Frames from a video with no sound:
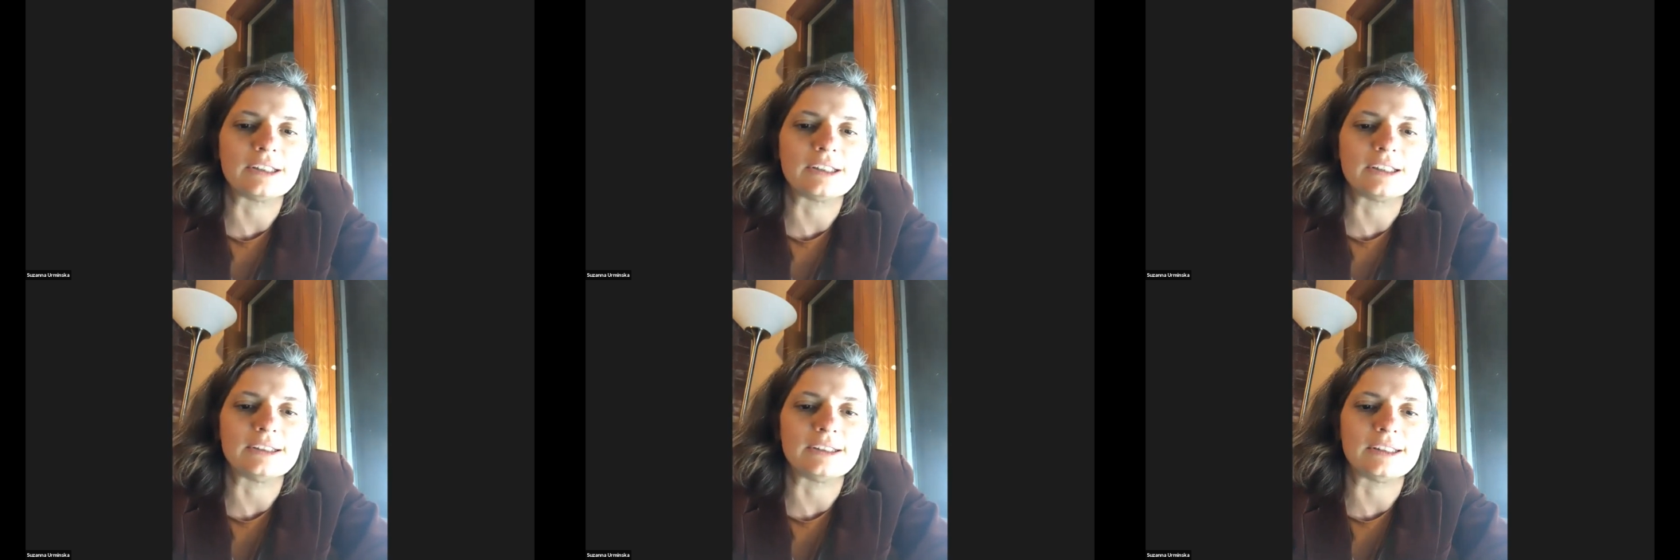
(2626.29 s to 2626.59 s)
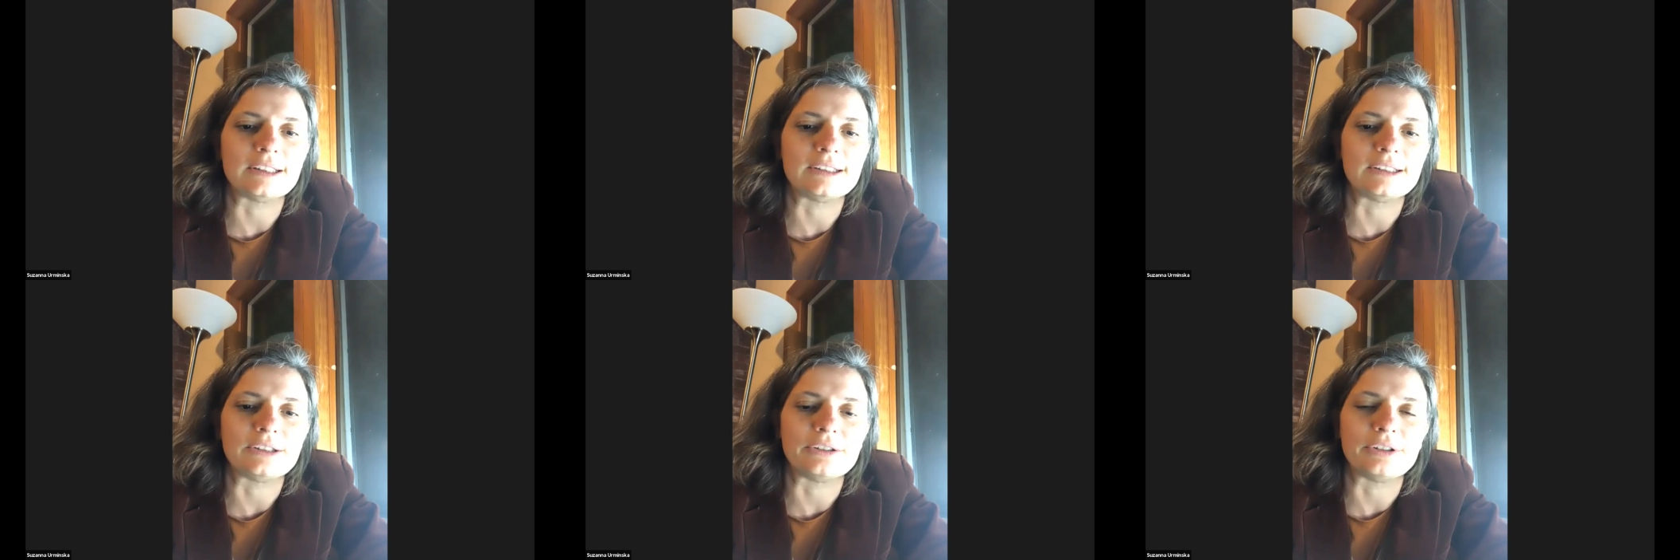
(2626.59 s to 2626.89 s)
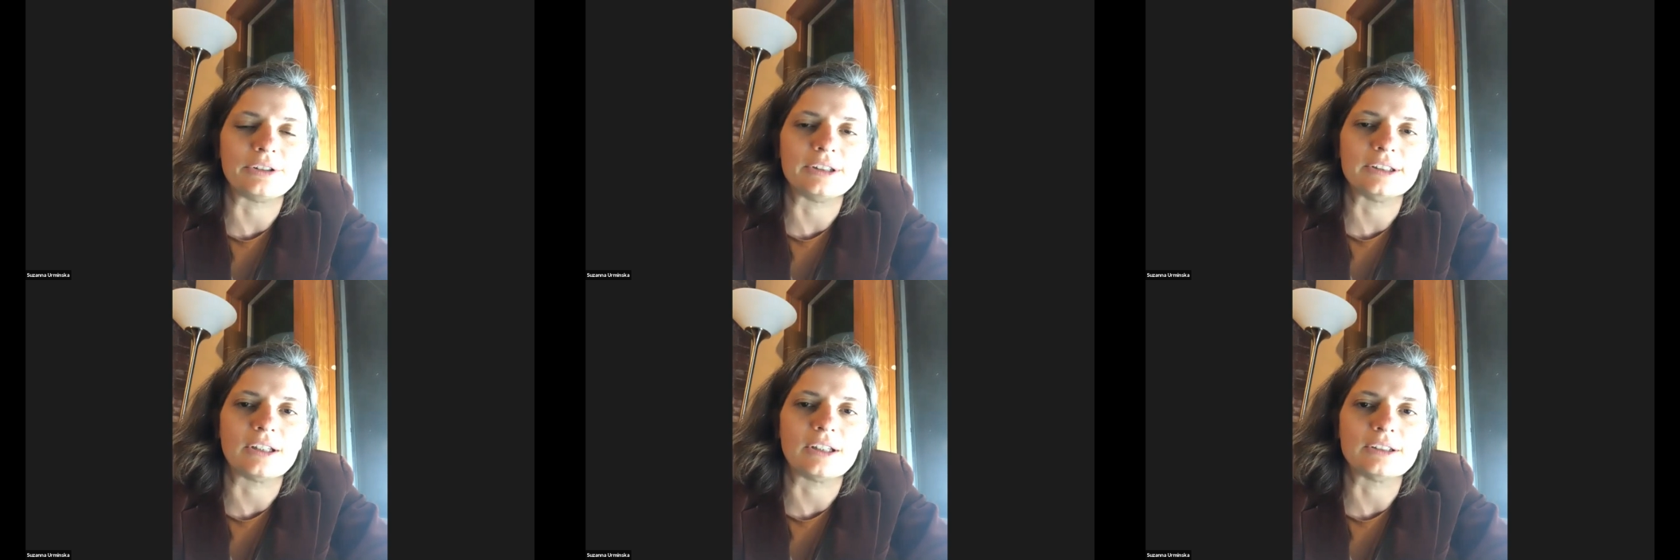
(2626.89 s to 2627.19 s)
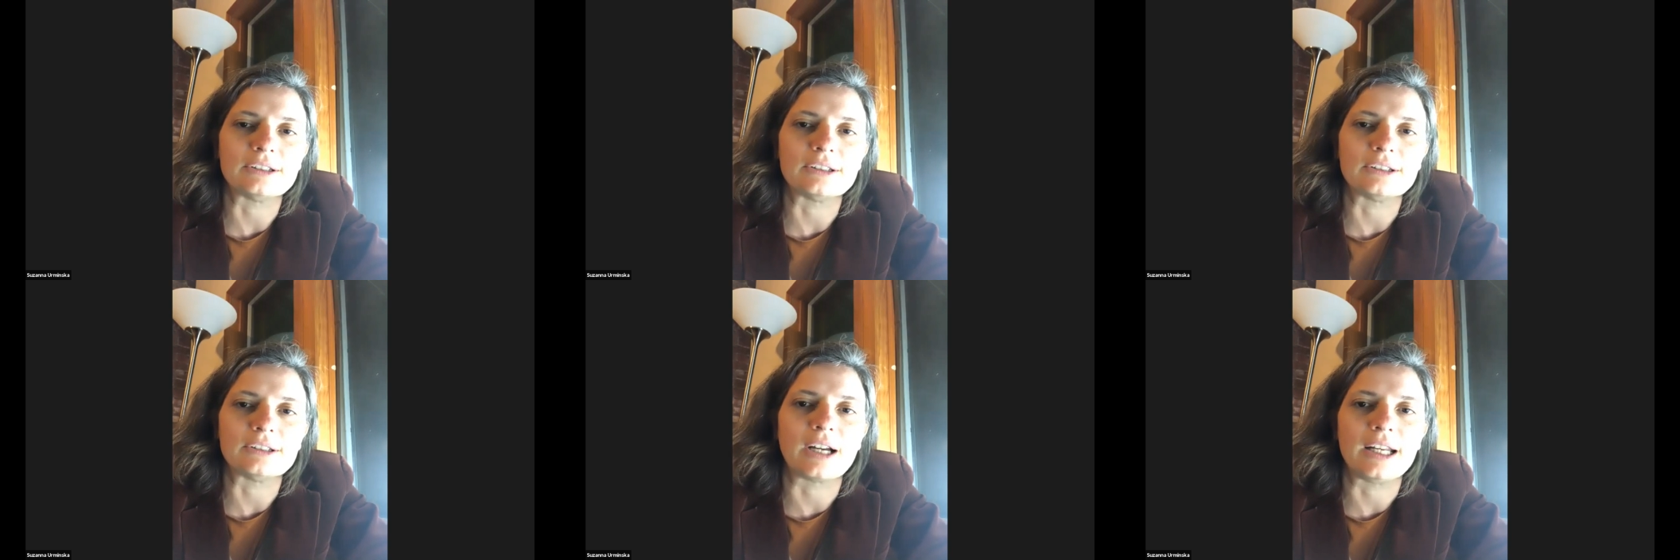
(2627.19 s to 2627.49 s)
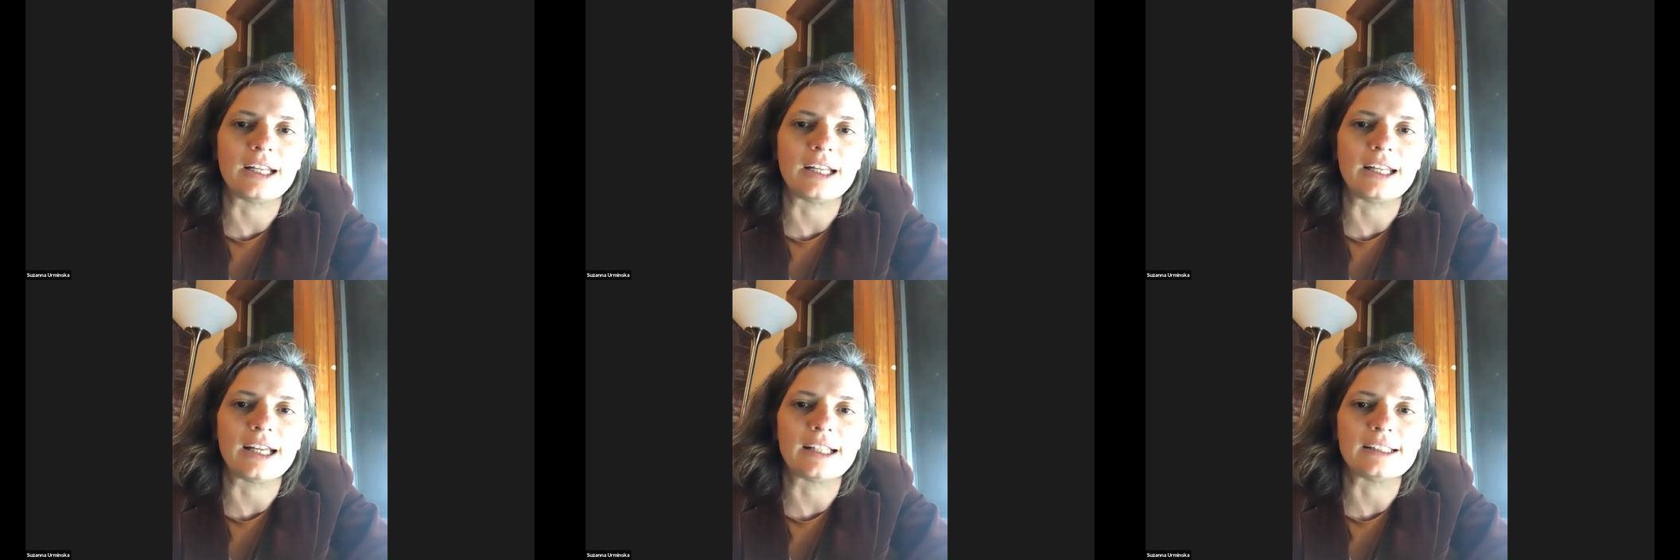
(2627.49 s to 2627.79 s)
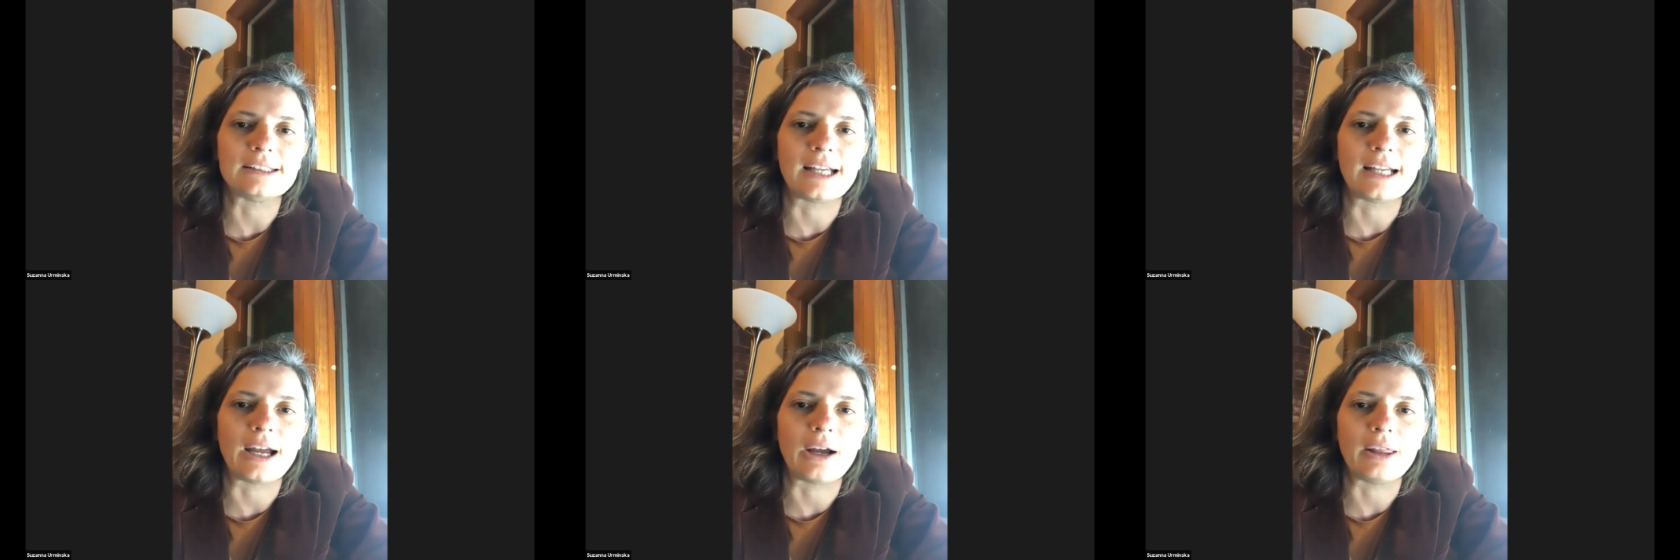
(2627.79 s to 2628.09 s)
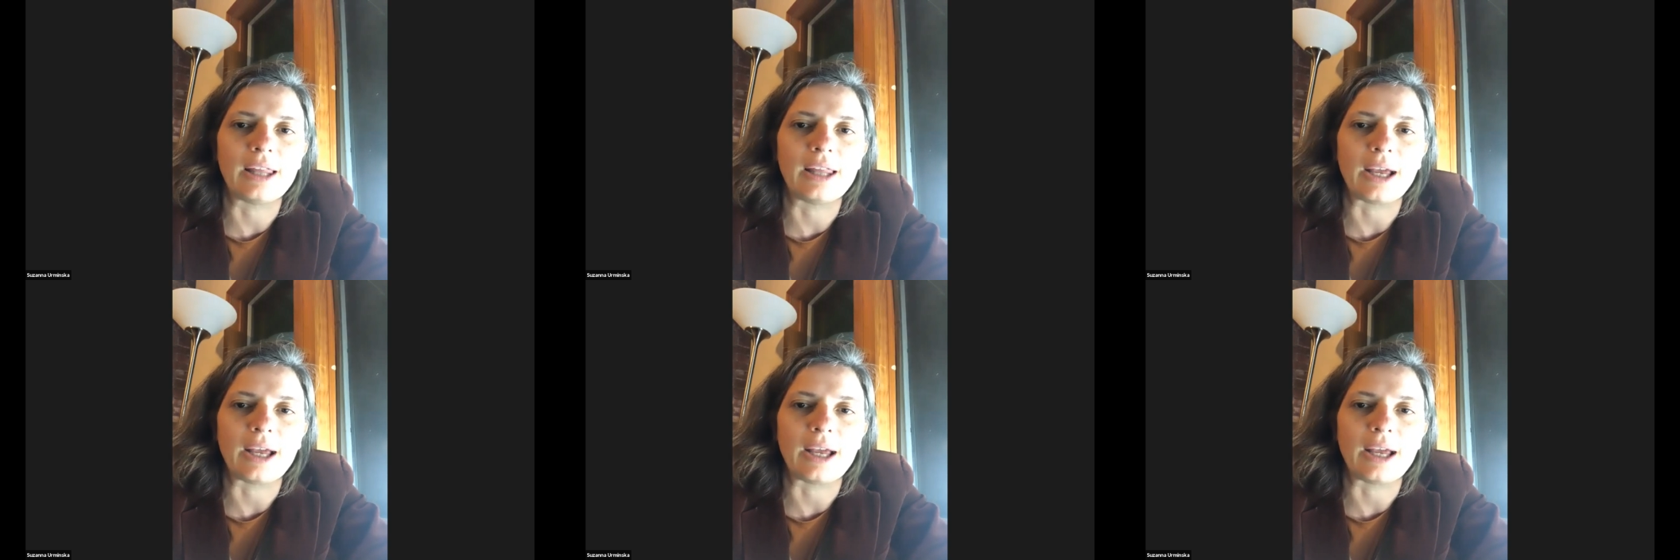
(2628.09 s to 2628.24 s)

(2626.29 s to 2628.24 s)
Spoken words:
because this series also kind of gets at